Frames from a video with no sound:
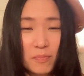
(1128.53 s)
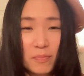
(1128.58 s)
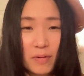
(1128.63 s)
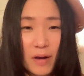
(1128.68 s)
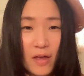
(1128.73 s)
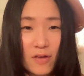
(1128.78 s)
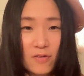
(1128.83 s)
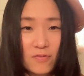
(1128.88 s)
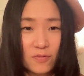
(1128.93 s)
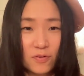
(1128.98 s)

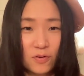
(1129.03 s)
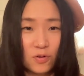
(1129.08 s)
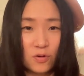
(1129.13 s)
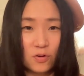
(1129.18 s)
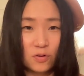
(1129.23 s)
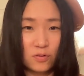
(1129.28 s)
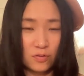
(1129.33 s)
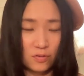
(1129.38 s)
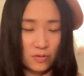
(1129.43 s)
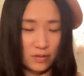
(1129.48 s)

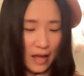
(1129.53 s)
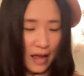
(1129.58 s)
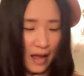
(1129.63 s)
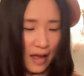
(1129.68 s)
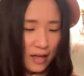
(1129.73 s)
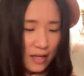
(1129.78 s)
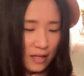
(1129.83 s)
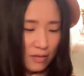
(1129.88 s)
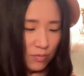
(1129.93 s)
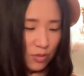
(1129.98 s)
playful
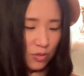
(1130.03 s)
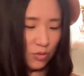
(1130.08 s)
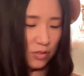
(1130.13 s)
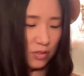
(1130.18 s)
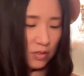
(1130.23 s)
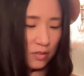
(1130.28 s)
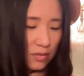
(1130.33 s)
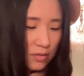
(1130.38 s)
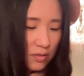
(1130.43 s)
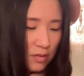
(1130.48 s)
game you
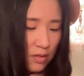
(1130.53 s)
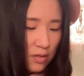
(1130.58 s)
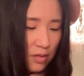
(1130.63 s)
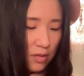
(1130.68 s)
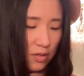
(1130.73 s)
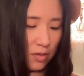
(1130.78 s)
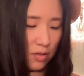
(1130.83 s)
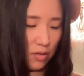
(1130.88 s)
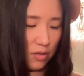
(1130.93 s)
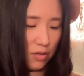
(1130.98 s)
can,
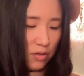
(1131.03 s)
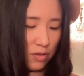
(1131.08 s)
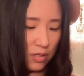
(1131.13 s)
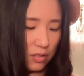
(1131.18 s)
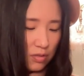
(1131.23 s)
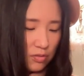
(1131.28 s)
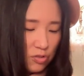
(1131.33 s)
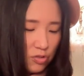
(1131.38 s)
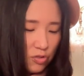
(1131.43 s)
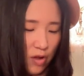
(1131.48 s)

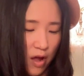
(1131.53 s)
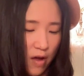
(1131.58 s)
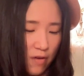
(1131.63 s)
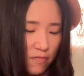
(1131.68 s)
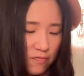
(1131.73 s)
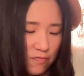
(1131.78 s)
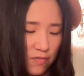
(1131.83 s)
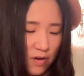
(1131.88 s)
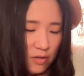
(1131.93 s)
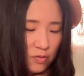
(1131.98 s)
you know,
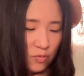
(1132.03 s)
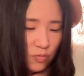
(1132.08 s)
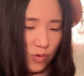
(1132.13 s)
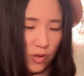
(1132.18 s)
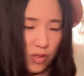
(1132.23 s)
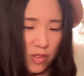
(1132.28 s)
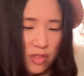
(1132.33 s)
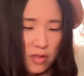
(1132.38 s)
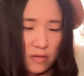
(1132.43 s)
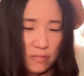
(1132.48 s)
have fun
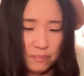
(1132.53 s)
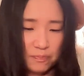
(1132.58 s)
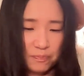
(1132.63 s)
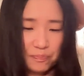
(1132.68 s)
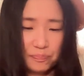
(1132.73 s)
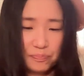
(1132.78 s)
with.